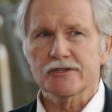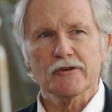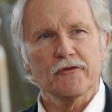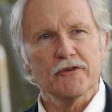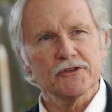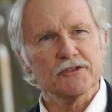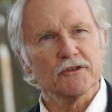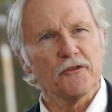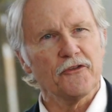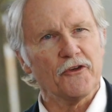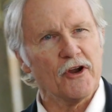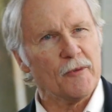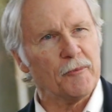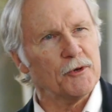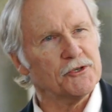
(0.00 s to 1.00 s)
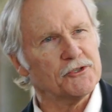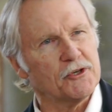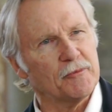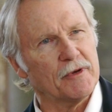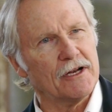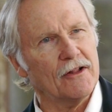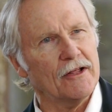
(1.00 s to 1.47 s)
your physical therapist, your
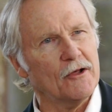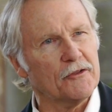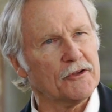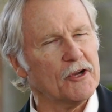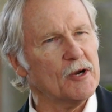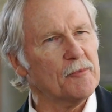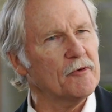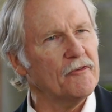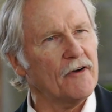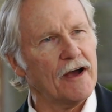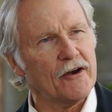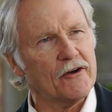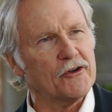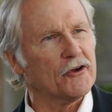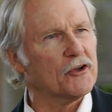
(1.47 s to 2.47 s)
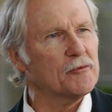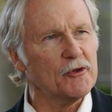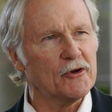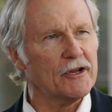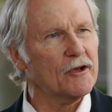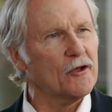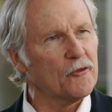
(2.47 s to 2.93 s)
mental health care provider, your
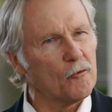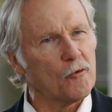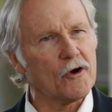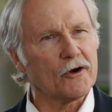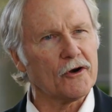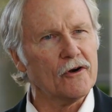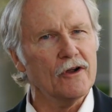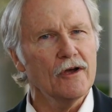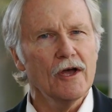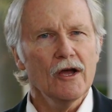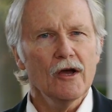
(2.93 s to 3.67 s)
community health worker